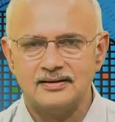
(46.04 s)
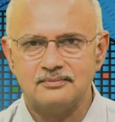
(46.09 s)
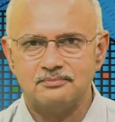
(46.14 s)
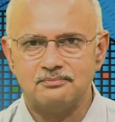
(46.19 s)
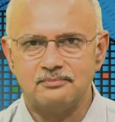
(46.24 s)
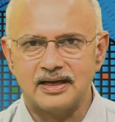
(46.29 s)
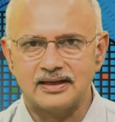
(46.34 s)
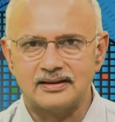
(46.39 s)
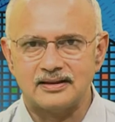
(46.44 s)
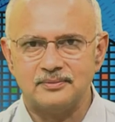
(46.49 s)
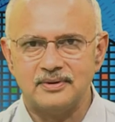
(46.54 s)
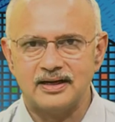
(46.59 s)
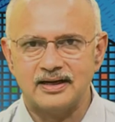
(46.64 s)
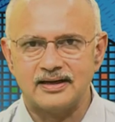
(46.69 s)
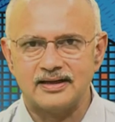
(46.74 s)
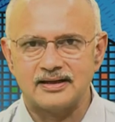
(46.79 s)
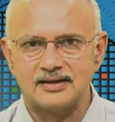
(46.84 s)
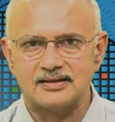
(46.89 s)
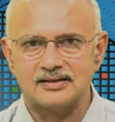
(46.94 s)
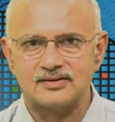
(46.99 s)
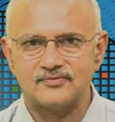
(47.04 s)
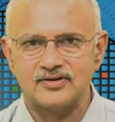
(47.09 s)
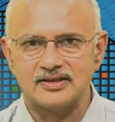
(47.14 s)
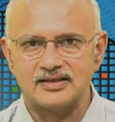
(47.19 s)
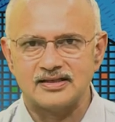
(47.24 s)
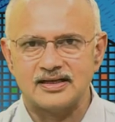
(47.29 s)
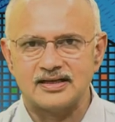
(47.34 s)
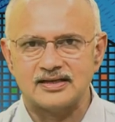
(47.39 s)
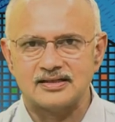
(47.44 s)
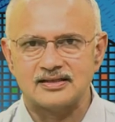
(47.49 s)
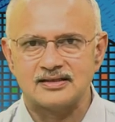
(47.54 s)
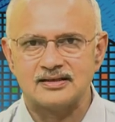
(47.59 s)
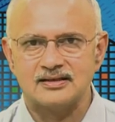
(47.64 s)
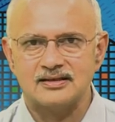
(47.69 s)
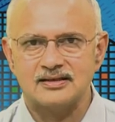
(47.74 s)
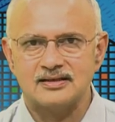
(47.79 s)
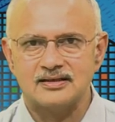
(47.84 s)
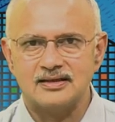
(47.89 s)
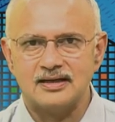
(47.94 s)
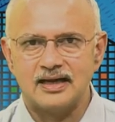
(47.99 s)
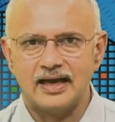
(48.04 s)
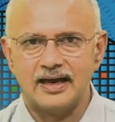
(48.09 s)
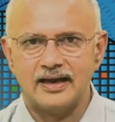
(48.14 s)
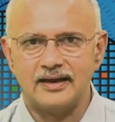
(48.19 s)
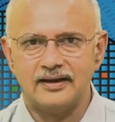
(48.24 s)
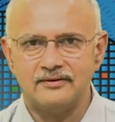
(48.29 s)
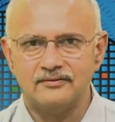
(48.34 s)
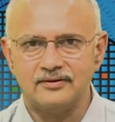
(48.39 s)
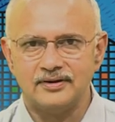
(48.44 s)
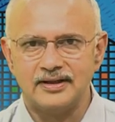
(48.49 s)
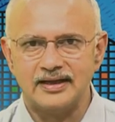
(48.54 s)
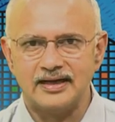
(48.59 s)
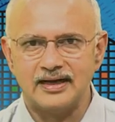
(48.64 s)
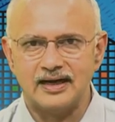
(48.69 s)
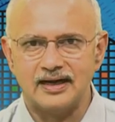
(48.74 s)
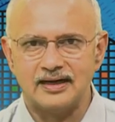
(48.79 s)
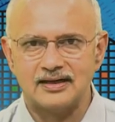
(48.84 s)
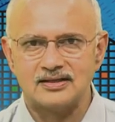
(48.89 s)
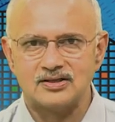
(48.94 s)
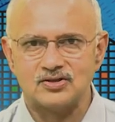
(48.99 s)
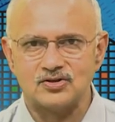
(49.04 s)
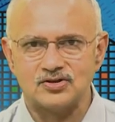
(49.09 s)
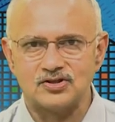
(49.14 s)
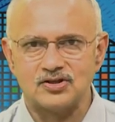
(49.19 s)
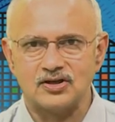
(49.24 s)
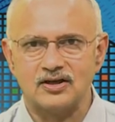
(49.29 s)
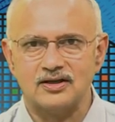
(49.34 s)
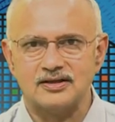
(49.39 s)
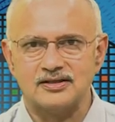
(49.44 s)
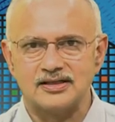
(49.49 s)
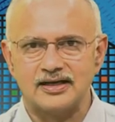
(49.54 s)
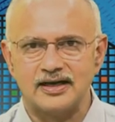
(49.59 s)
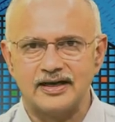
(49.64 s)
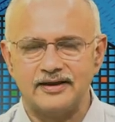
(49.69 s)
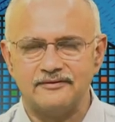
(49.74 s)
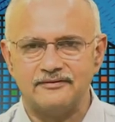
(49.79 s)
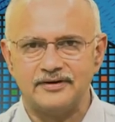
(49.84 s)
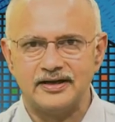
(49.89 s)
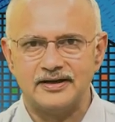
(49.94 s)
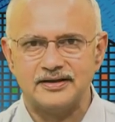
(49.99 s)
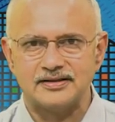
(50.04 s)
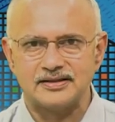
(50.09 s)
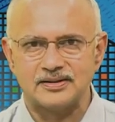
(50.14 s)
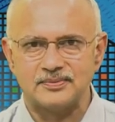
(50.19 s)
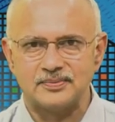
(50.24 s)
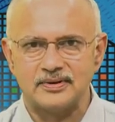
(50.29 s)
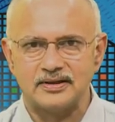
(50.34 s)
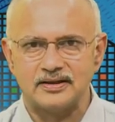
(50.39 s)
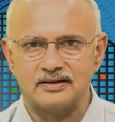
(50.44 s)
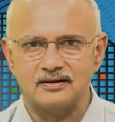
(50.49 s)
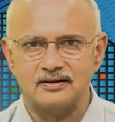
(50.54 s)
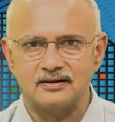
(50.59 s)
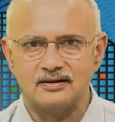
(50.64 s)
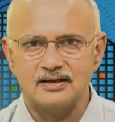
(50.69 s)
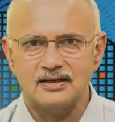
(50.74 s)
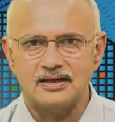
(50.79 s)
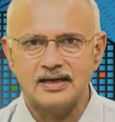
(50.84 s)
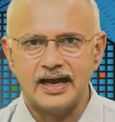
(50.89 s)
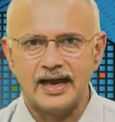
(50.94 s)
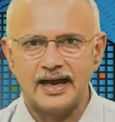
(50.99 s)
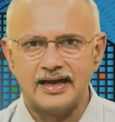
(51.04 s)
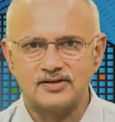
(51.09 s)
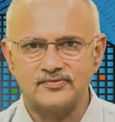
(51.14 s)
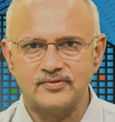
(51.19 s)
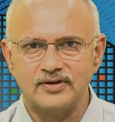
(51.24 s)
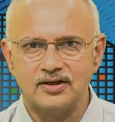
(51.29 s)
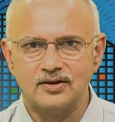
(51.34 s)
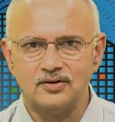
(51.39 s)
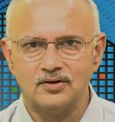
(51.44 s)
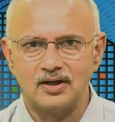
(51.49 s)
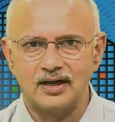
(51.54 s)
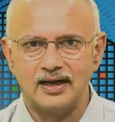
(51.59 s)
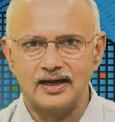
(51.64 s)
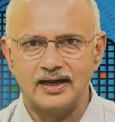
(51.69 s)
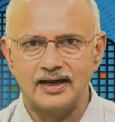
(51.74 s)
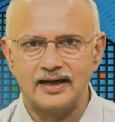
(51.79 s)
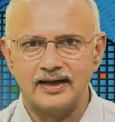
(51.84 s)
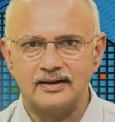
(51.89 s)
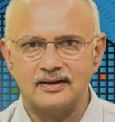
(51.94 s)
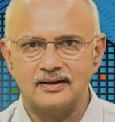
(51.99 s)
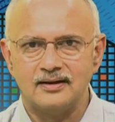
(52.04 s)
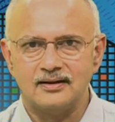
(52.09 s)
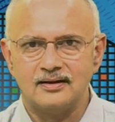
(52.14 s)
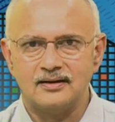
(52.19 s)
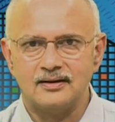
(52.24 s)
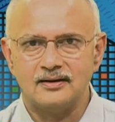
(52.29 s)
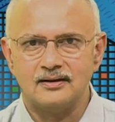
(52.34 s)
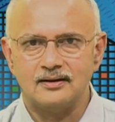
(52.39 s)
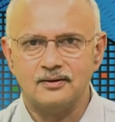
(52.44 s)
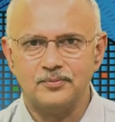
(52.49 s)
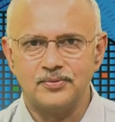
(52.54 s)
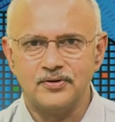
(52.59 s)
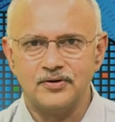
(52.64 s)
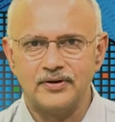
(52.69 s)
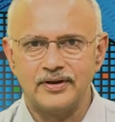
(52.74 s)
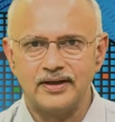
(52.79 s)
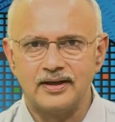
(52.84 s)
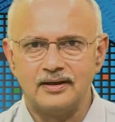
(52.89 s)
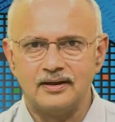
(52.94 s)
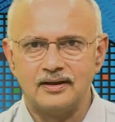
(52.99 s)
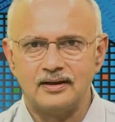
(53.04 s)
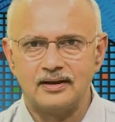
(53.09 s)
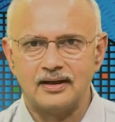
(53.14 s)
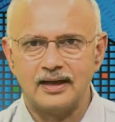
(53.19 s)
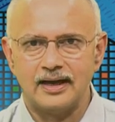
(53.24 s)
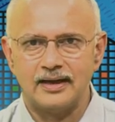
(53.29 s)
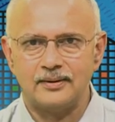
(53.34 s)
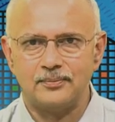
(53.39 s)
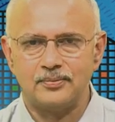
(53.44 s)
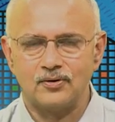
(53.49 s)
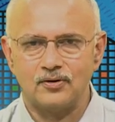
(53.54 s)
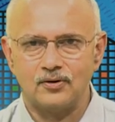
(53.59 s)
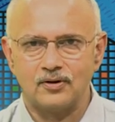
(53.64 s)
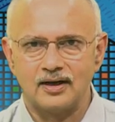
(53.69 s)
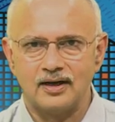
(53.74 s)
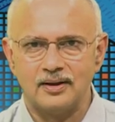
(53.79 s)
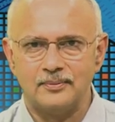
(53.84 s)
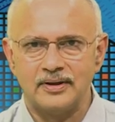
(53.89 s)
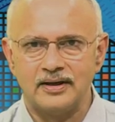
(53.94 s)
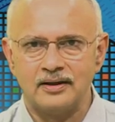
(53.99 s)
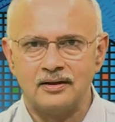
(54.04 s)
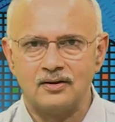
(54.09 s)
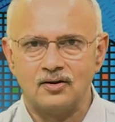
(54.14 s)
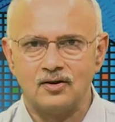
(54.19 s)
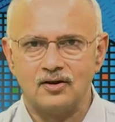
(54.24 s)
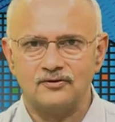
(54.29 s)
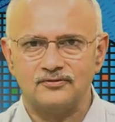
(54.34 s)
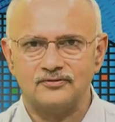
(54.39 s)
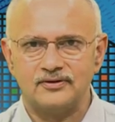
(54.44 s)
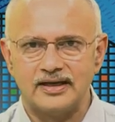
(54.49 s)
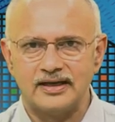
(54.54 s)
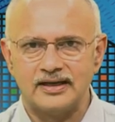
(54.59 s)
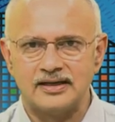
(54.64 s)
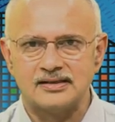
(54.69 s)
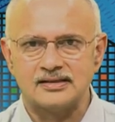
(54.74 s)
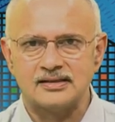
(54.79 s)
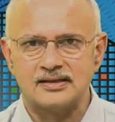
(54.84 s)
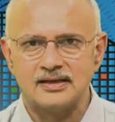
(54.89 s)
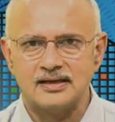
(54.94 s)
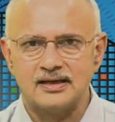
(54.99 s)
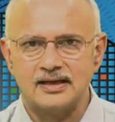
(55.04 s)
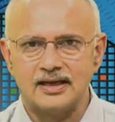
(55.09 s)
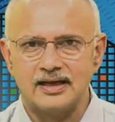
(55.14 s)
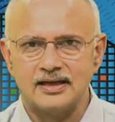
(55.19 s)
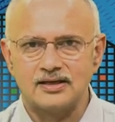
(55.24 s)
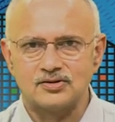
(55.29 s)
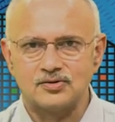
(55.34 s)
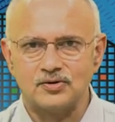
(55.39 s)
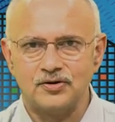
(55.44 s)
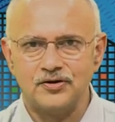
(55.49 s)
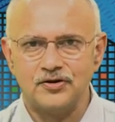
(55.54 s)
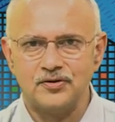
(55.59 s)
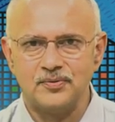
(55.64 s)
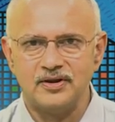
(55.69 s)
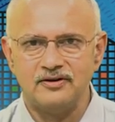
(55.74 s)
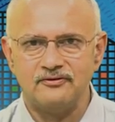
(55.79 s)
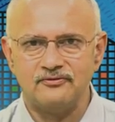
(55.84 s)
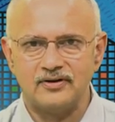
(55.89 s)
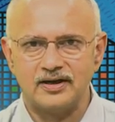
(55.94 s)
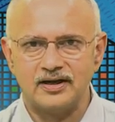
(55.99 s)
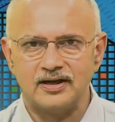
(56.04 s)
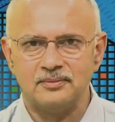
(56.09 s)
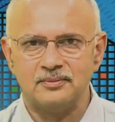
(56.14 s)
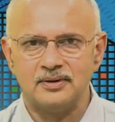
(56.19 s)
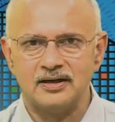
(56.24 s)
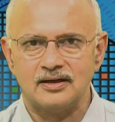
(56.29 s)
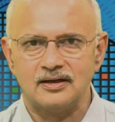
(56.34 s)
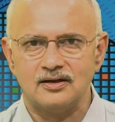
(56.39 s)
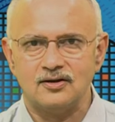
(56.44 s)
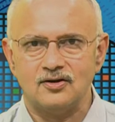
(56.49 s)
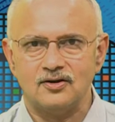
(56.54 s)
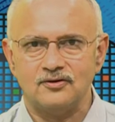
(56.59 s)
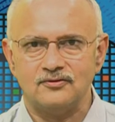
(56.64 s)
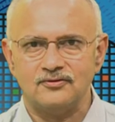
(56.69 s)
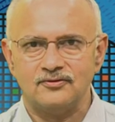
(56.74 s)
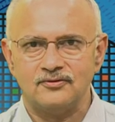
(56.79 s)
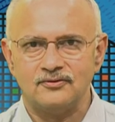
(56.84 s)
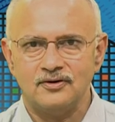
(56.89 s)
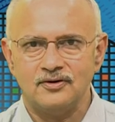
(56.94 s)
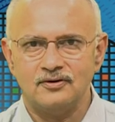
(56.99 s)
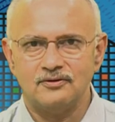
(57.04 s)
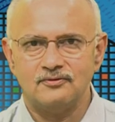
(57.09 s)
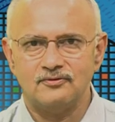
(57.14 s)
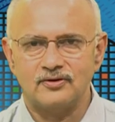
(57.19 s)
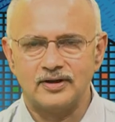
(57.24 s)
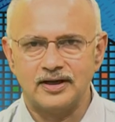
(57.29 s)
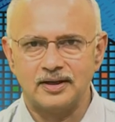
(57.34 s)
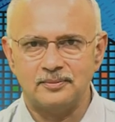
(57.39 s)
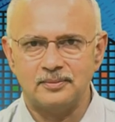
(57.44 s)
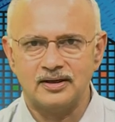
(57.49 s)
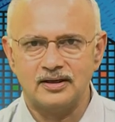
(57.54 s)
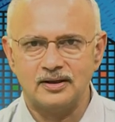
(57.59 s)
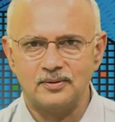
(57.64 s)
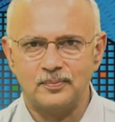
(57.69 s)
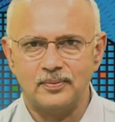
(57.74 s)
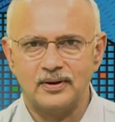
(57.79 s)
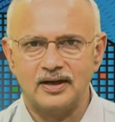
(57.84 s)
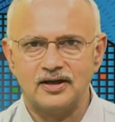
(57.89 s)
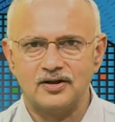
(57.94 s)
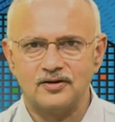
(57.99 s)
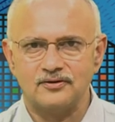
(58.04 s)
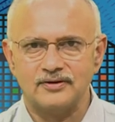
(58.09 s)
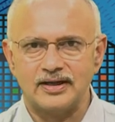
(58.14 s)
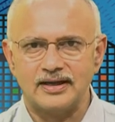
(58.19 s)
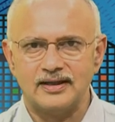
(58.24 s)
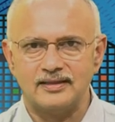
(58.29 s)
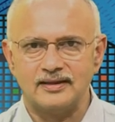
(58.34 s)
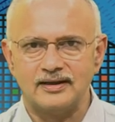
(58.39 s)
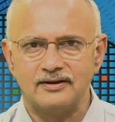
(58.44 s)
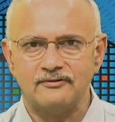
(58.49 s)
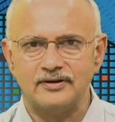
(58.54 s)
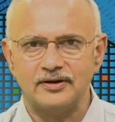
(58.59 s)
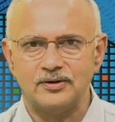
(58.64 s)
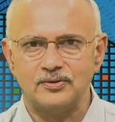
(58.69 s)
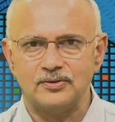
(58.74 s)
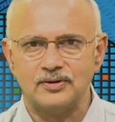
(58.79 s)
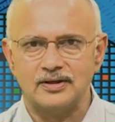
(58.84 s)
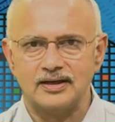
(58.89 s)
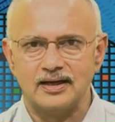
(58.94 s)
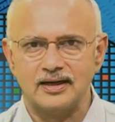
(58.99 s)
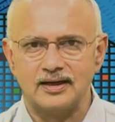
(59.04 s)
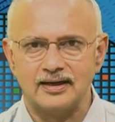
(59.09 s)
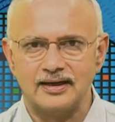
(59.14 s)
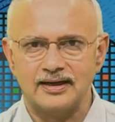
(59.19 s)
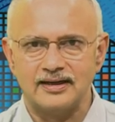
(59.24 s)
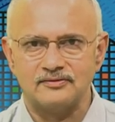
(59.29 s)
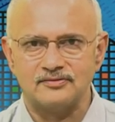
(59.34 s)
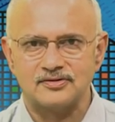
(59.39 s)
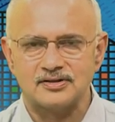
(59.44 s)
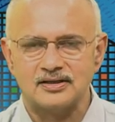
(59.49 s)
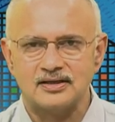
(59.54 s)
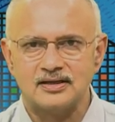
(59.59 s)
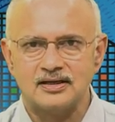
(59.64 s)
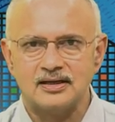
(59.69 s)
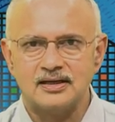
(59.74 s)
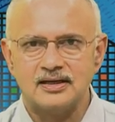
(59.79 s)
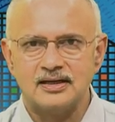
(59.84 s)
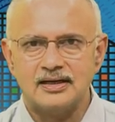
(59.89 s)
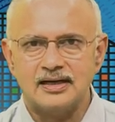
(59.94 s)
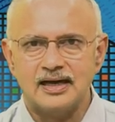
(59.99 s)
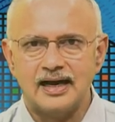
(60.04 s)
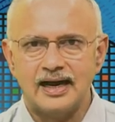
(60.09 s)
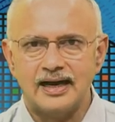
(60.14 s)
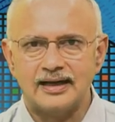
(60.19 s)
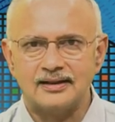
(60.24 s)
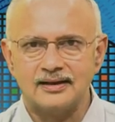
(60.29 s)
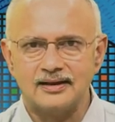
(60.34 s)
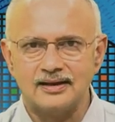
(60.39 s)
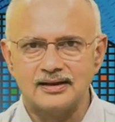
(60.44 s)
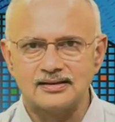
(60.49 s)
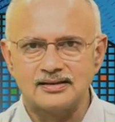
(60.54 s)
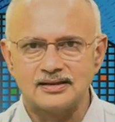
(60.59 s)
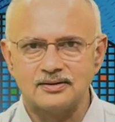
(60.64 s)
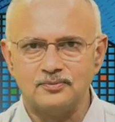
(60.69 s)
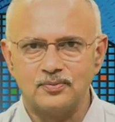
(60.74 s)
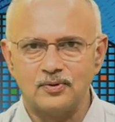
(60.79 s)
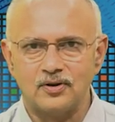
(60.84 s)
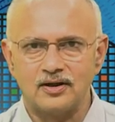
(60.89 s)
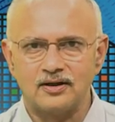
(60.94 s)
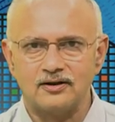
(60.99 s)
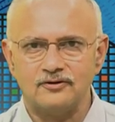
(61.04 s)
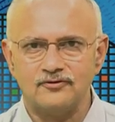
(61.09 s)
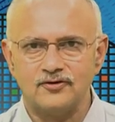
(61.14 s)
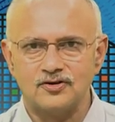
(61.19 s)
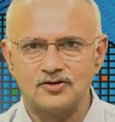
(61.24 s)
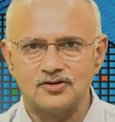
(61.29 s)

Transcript: mathematics, physics, and even the arts, sociology, and every discipline. As we look ahead, computing and programming of things is going to be fundamental of fundamental part of anything we do in our lives I think it's important for